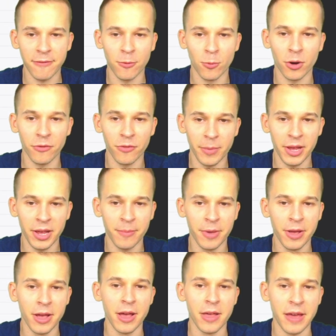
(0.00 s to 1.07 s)
a work from him,
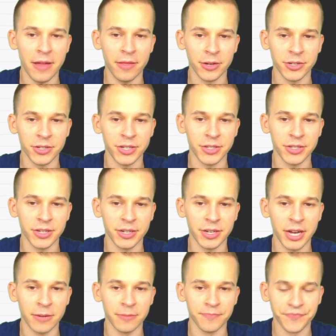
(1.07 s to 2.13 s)
that looks decent.
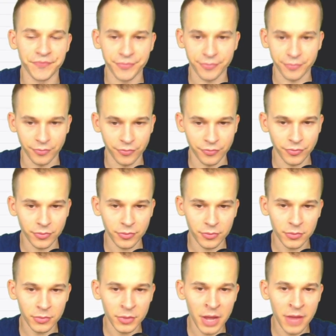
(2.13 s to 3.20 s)
Now,
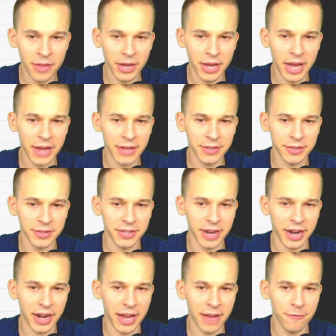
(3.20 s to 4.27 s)
I think guys in the
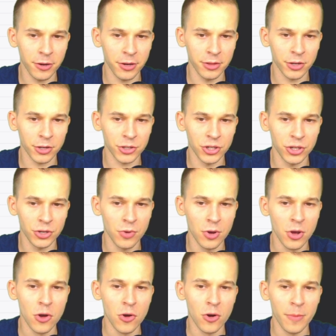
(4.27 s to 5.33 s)
second half you could look to
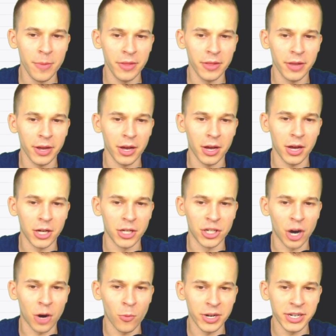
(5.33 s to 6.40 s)
would be like a
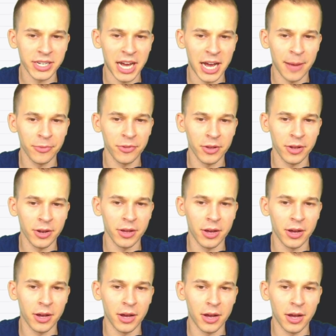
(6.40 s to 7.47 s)
Darwin Thompson,
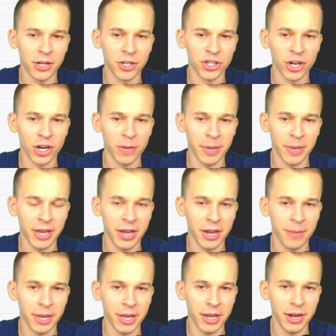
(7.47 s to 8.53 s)
a Jerick McKinnon.
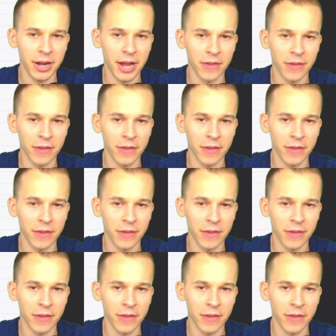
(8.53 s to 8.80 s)
McKinnon has